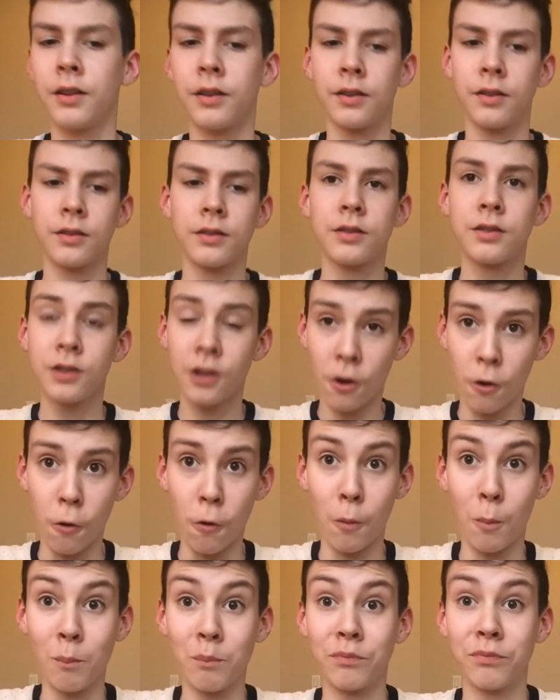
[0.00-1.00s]
So,
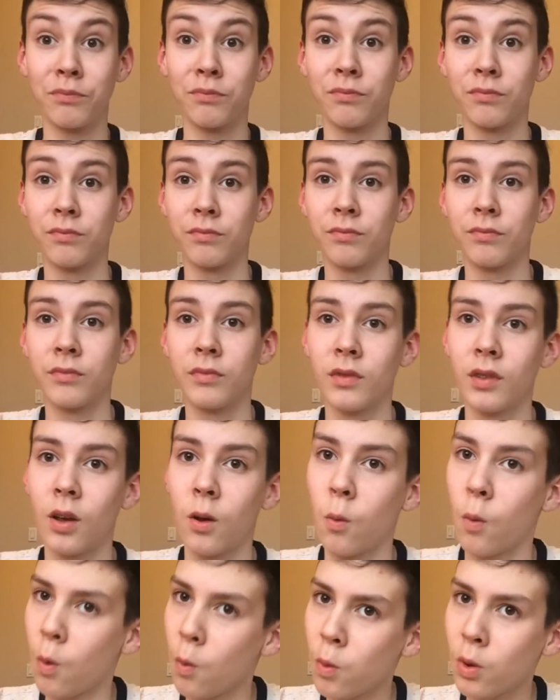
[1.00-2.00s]

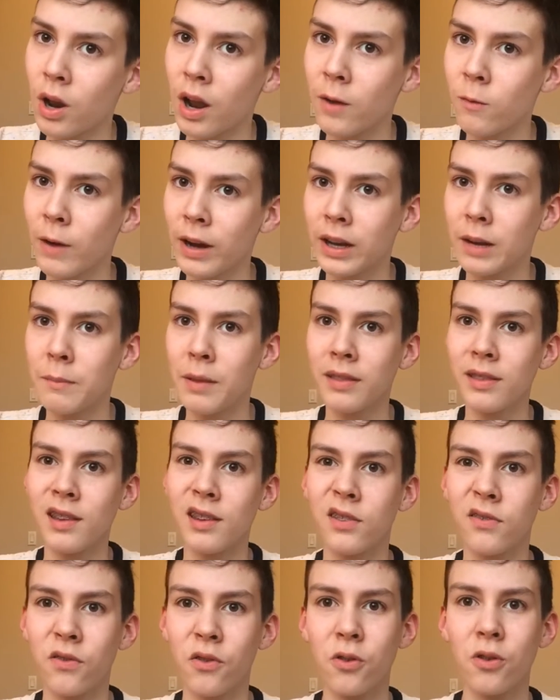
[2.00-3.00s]
what would I recommend this
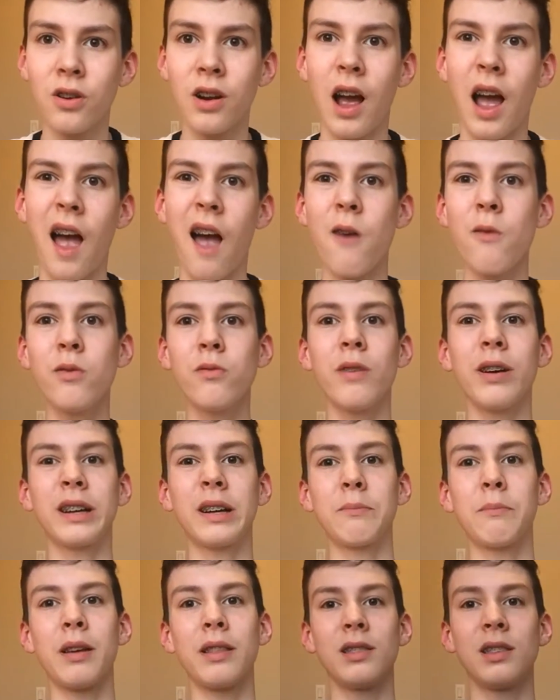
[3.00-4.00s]
for? I would
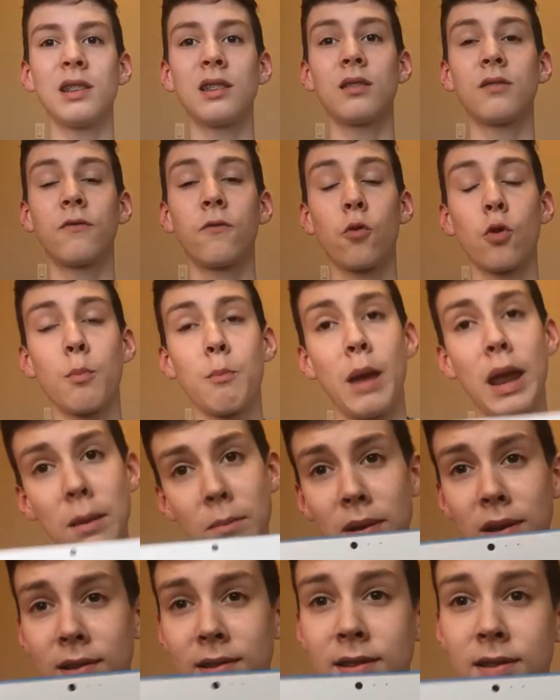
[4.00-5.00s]
recommend this for maybe
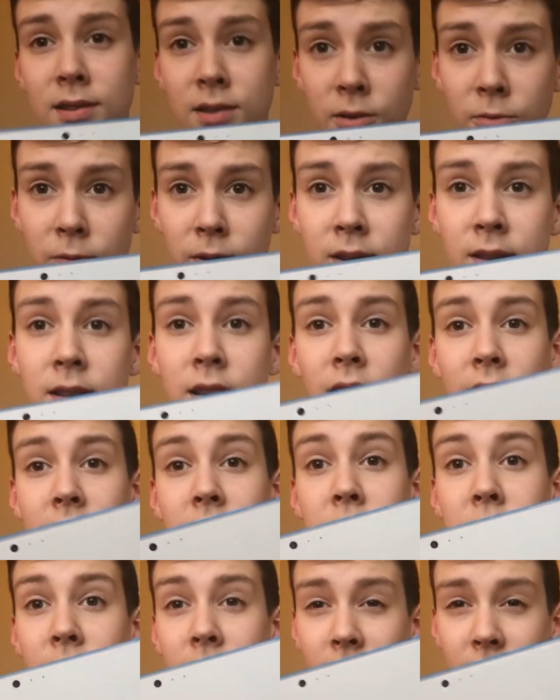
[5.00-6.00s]
a student like
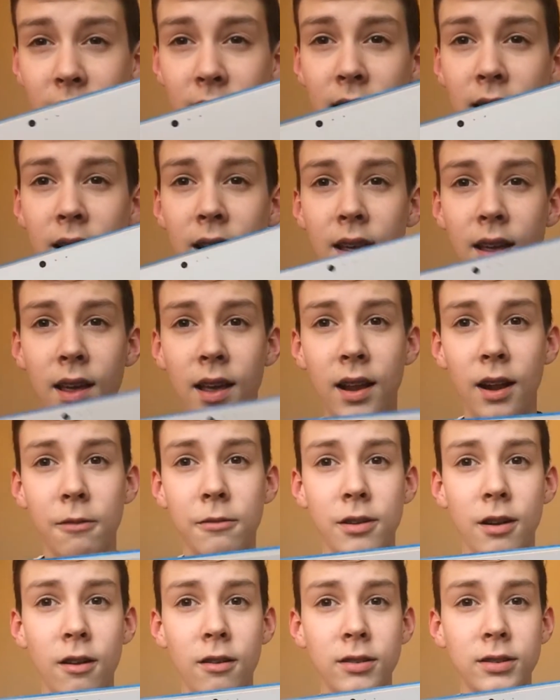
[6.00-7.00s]
me, and I would
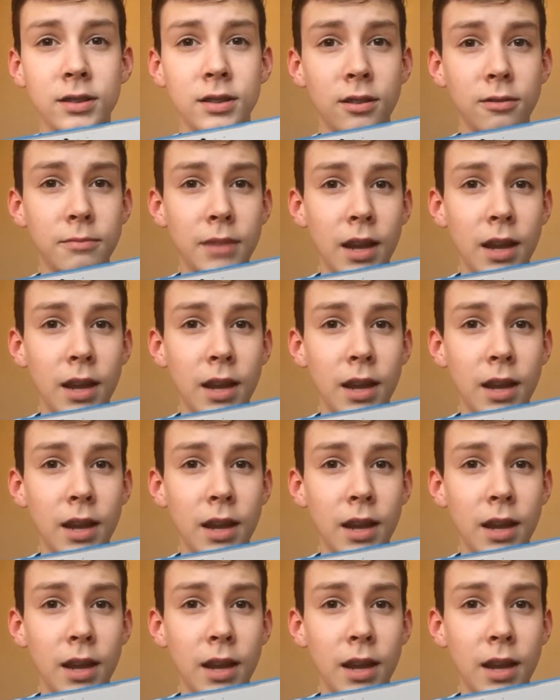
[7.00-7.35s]
also